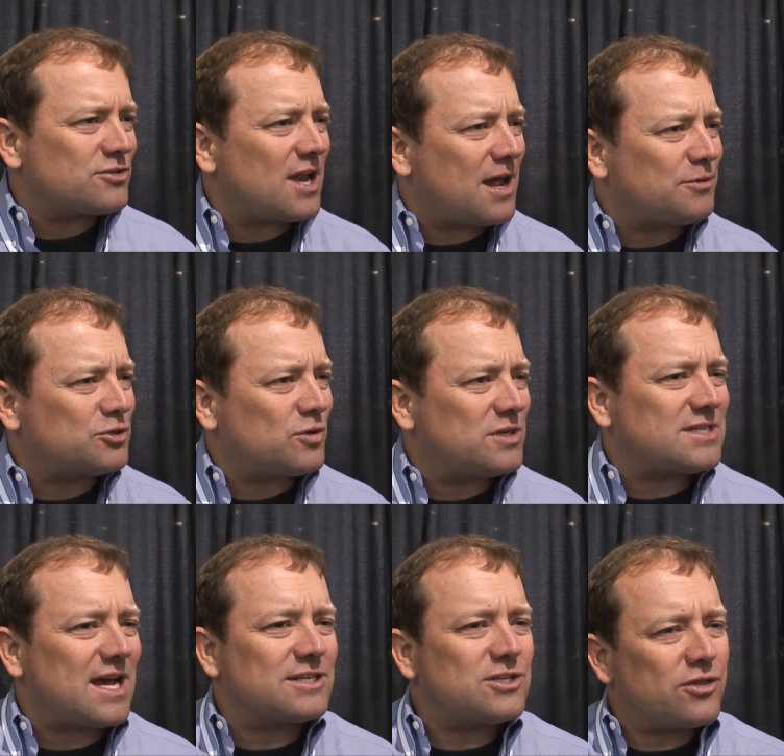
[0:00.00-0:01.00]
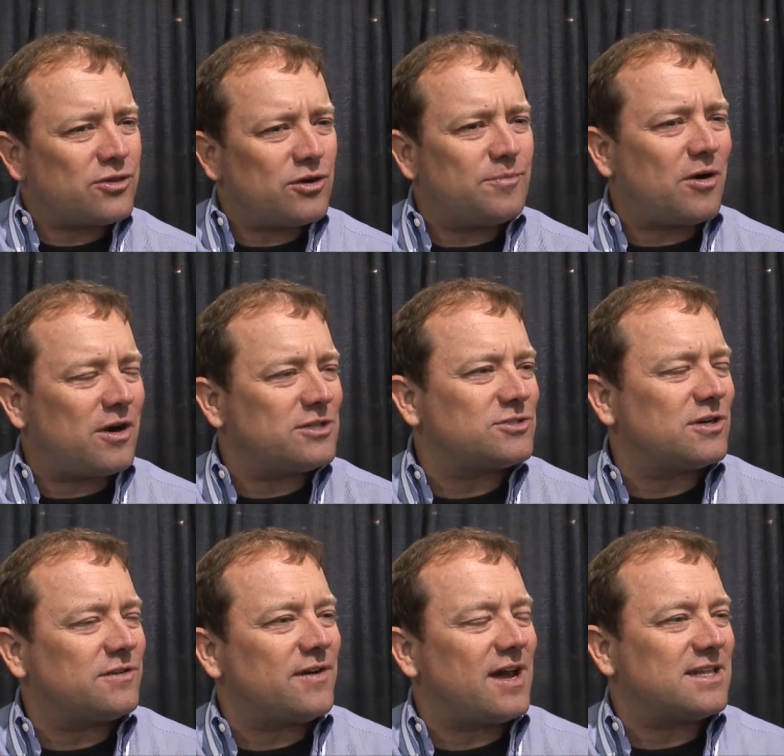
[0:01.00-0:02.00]
Laboratories has to third party
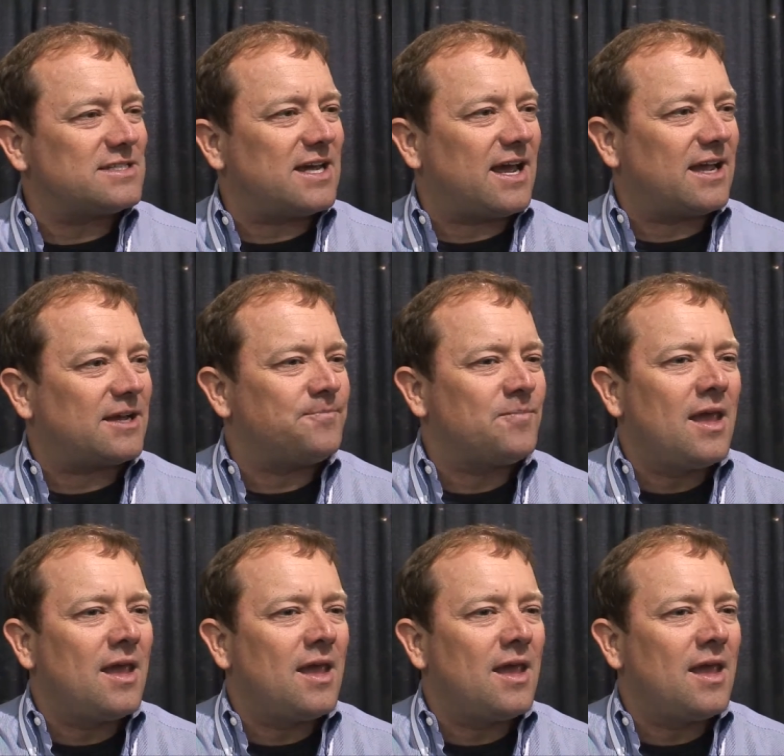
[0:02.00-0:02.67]
certify the tank.